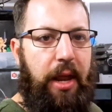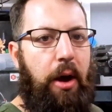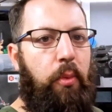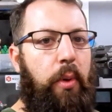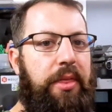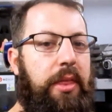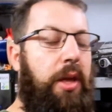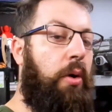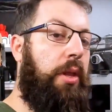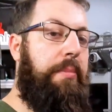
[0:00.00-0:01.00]
till now, with
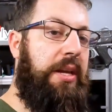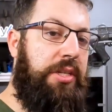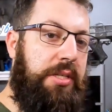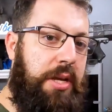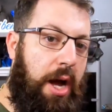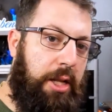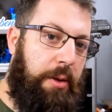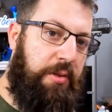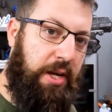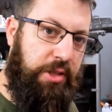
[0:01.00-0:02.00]
the Only Benchies Yacht
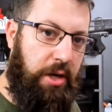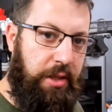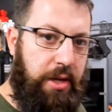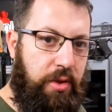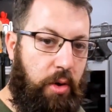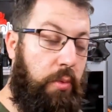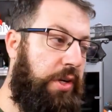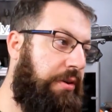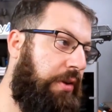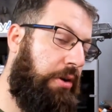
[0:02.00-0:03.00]
Club section on the Discord,
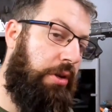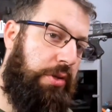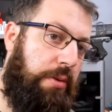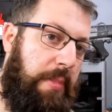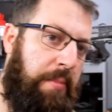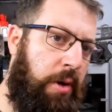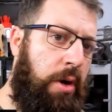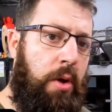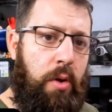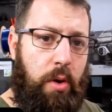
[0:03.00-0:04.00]
which if you're a YouTube
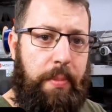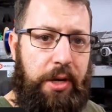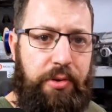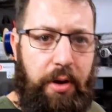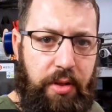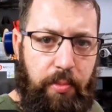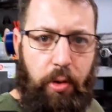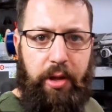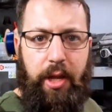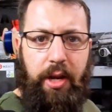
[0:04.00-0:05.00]
member or Patreon
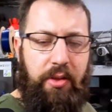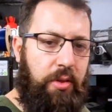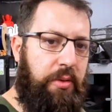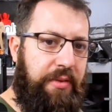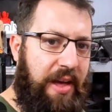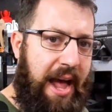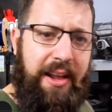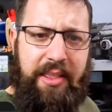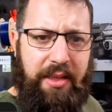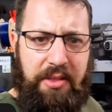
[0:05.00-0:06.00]
supporter, you get exclusive
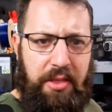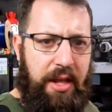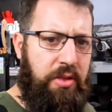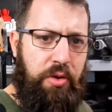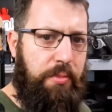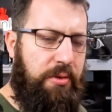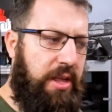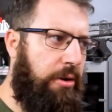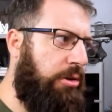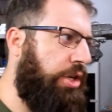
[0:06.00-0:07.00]
access to that super
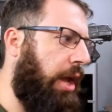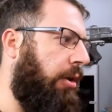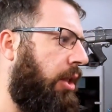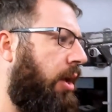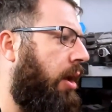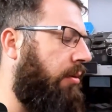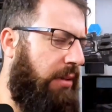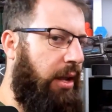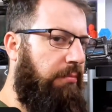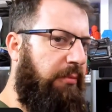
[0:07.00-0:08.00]
secret channel.
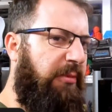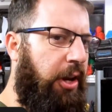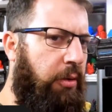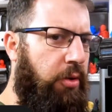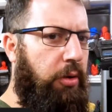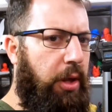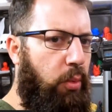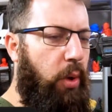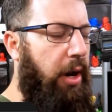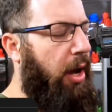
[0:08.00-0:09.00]
Get videos early
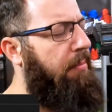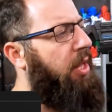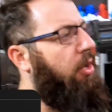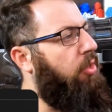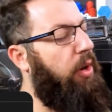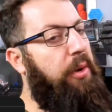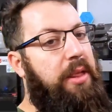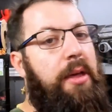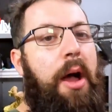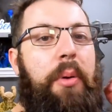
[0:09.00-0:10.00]
and whatnot. So
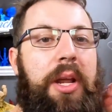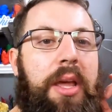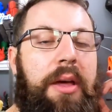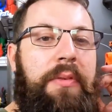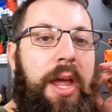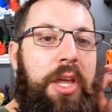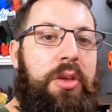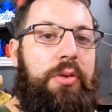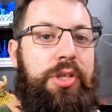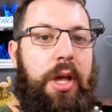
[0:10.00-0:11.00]
anyways, I want to give a
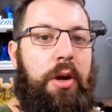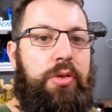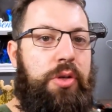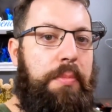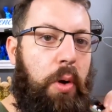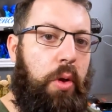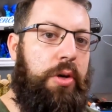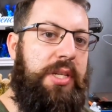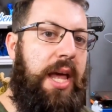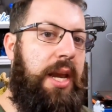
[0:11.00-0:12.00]
huge shout out to
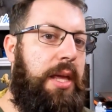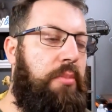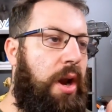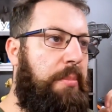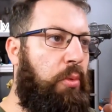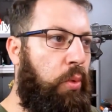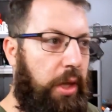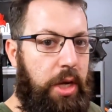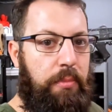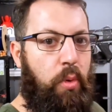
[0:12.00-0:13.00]
Puller Ted. He brought up a
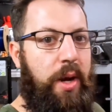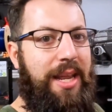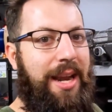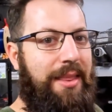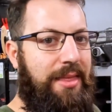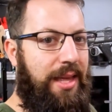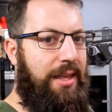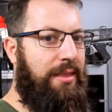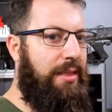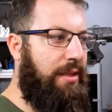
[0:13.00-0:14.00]
really good point, and I
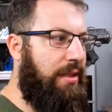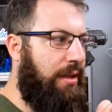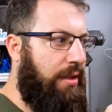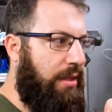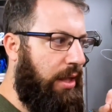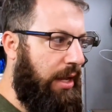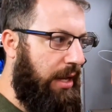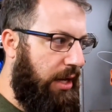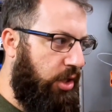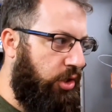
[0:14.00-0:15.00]
think this is
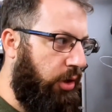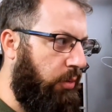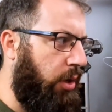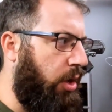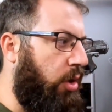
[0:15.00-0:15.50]
the issue.